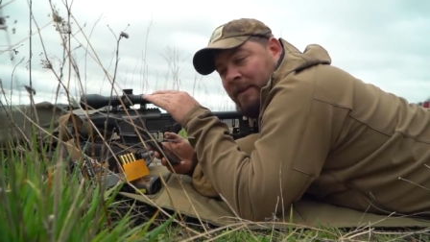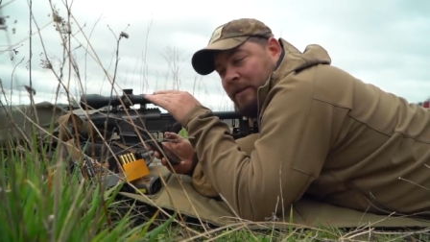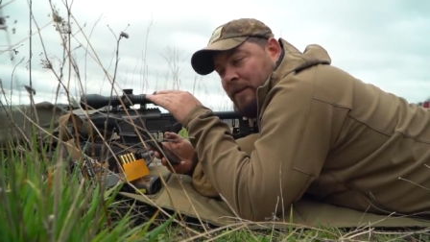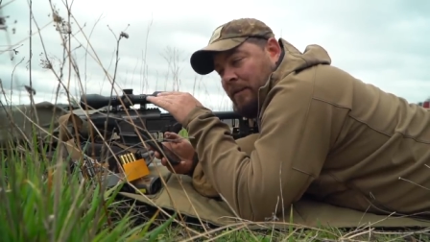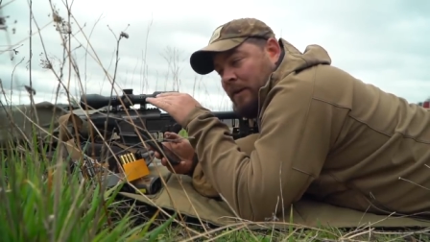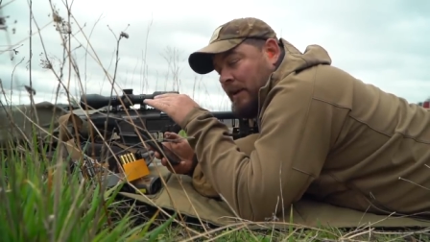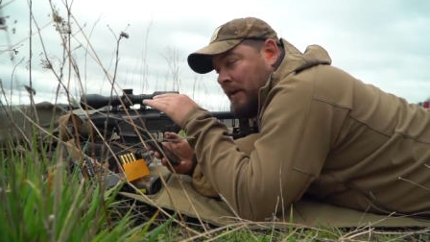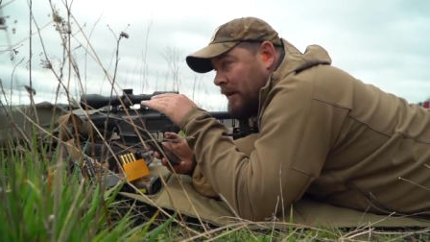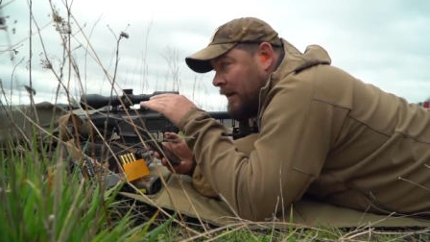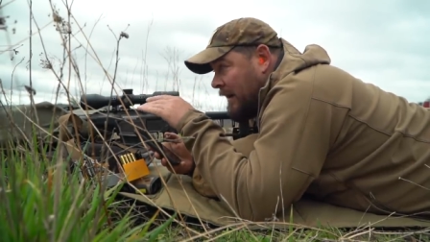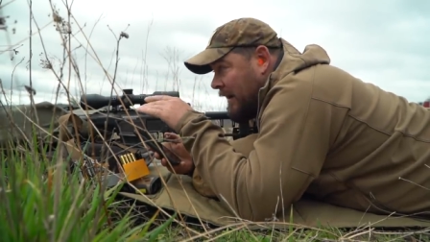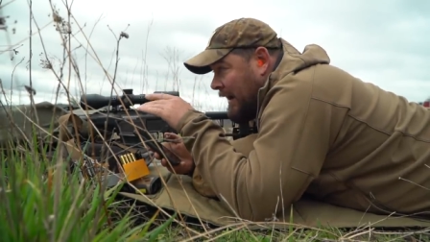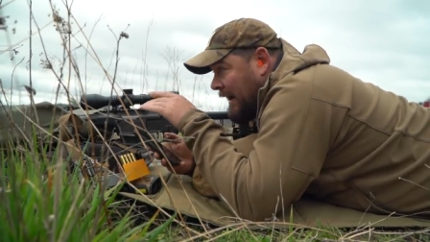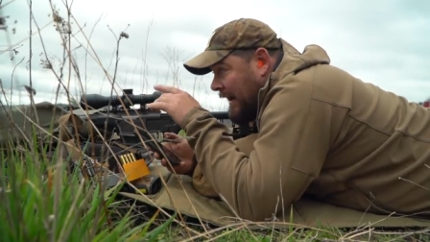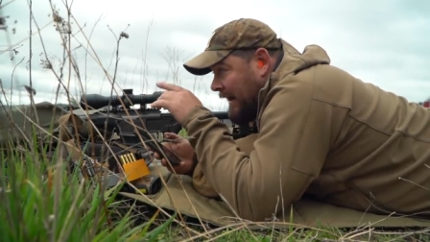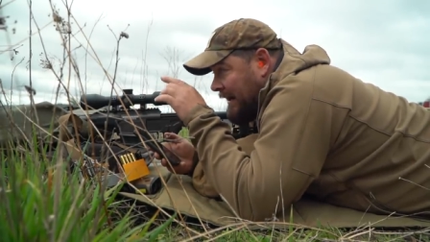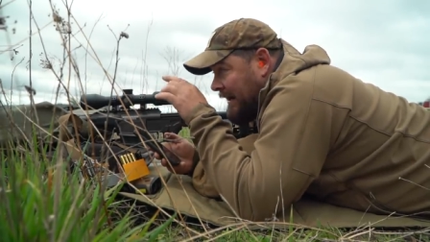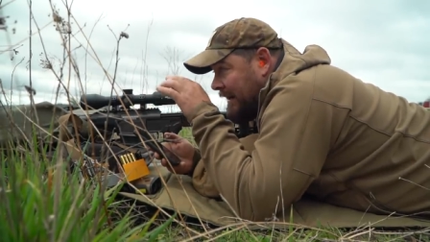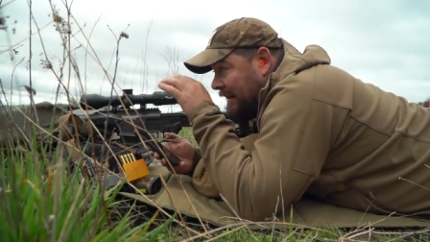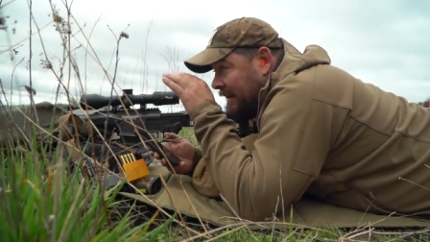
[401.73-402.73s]
to where
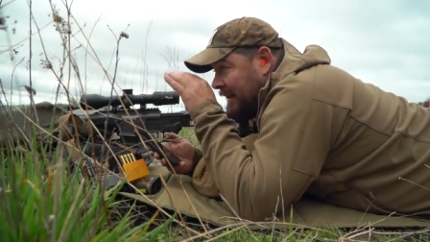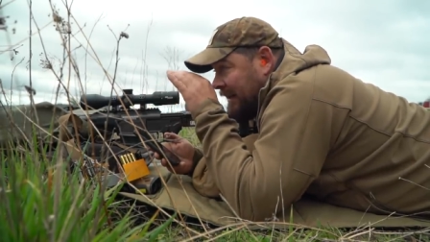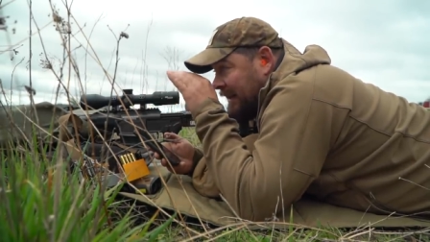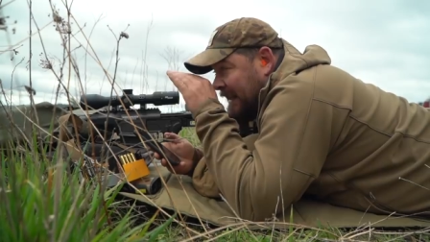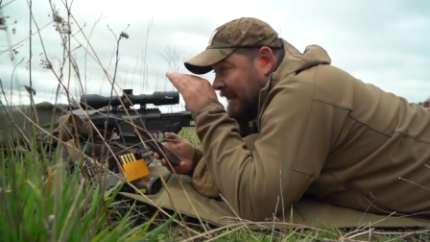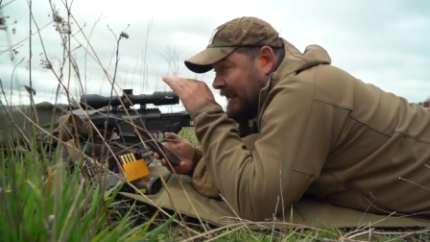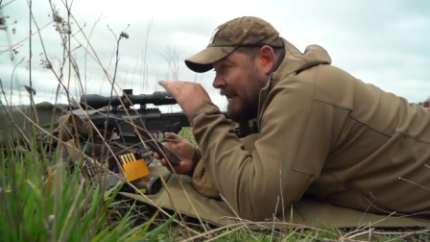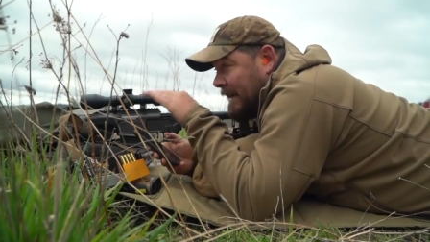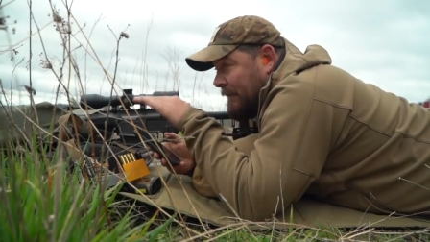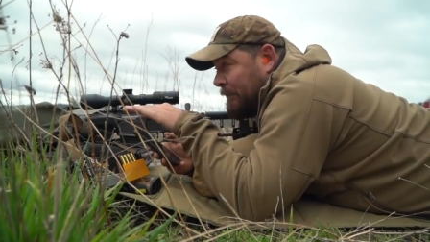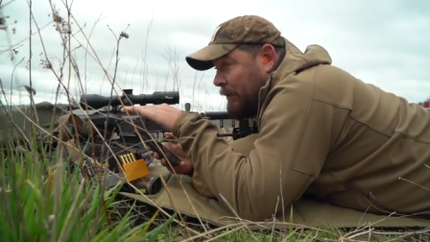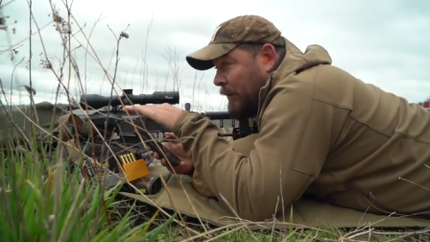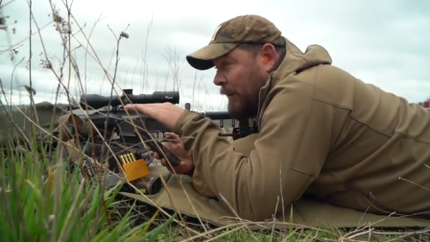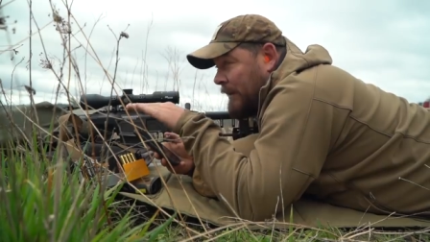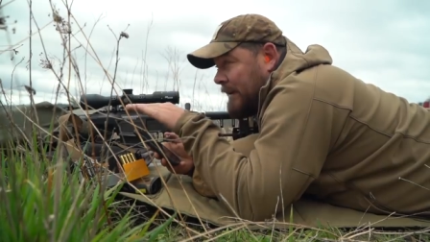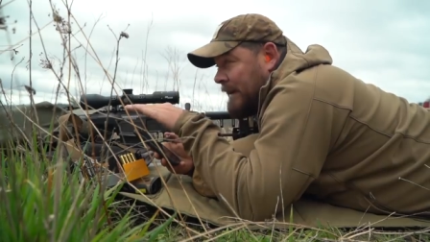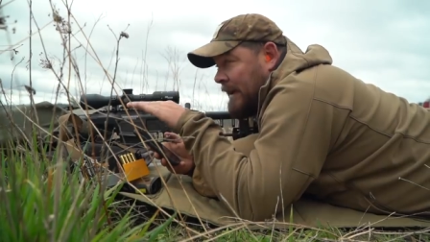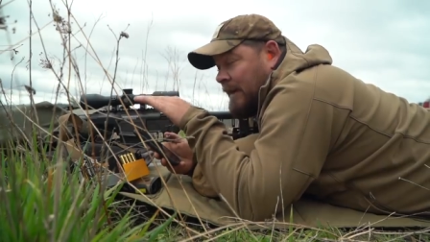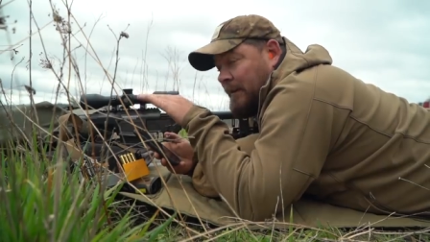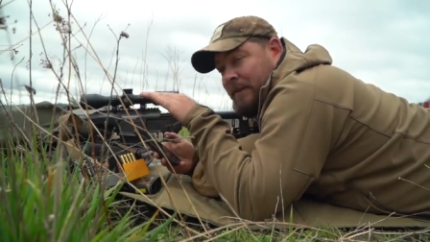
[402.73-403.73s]
I need to get that
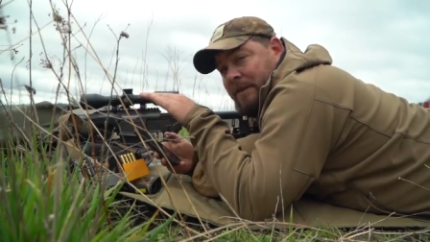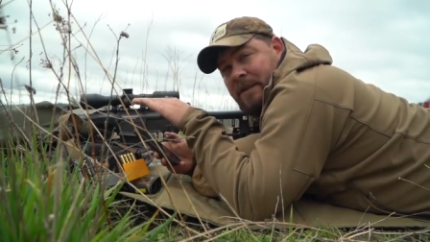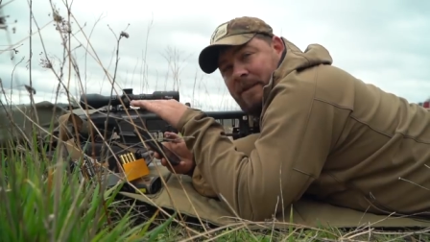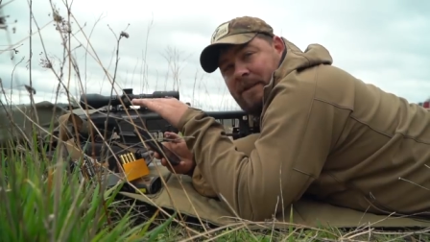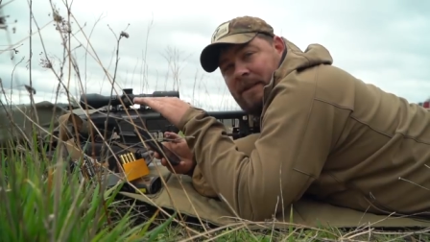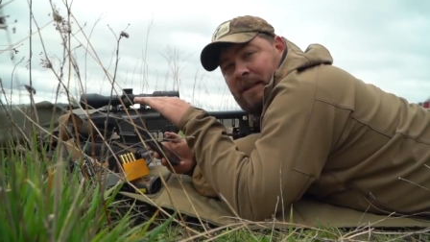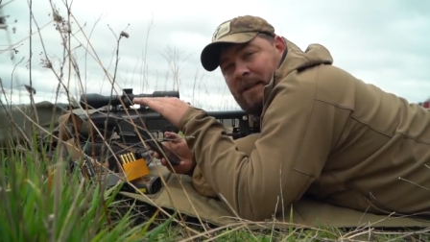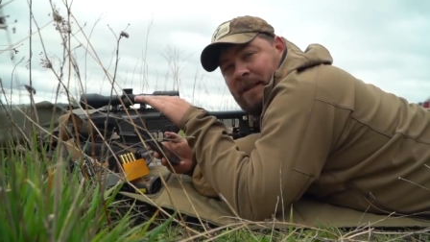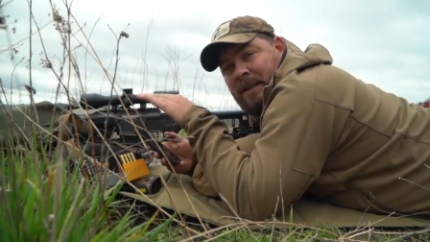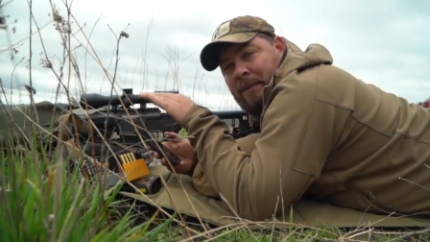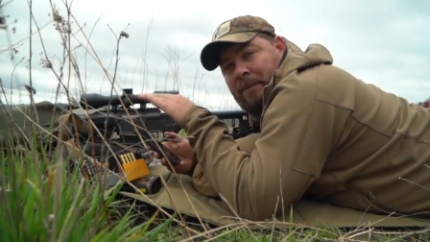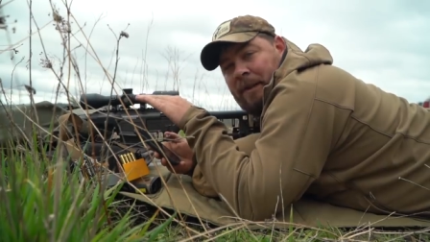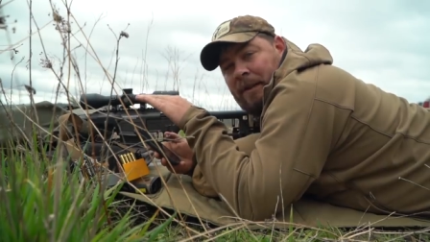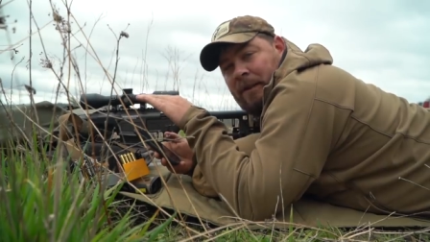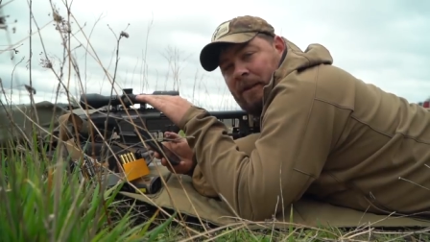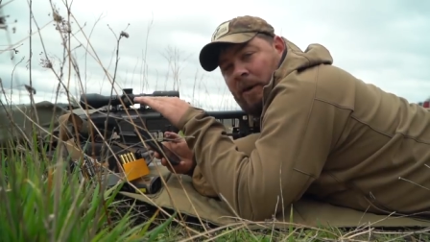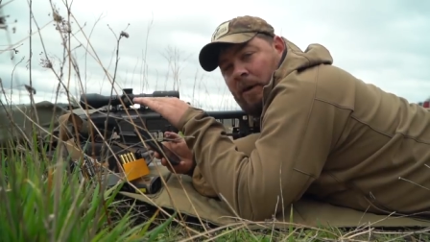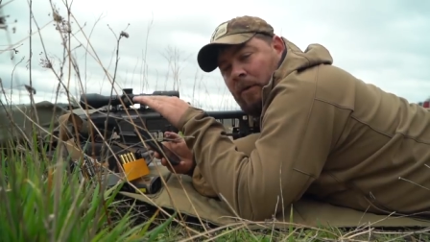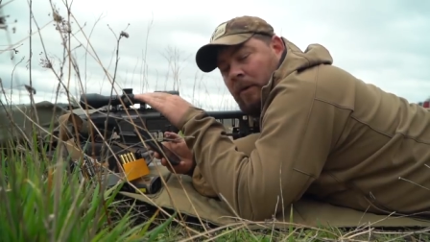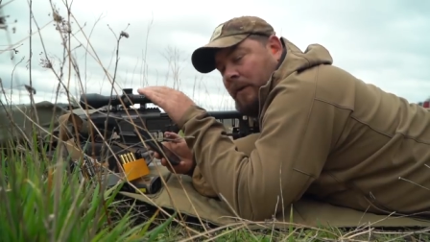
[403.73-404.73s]
bullet down just a little bit
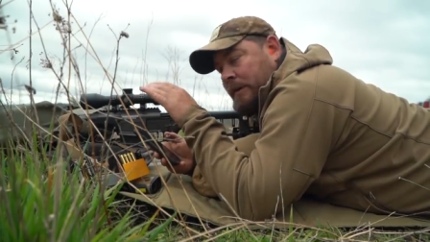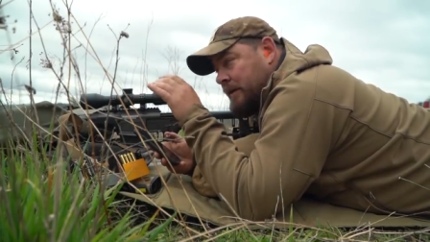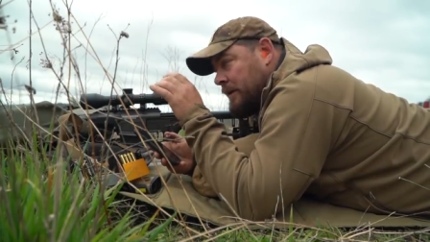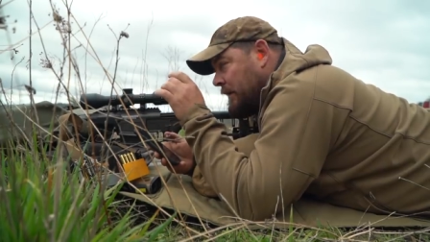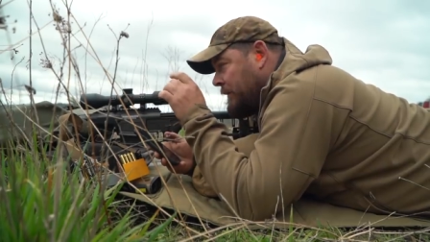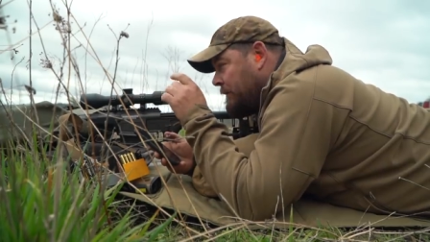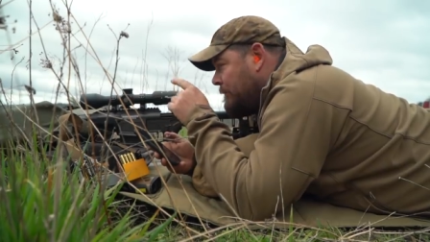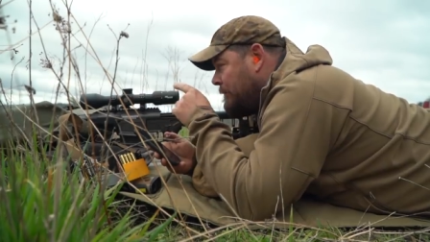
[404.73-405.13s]
lower to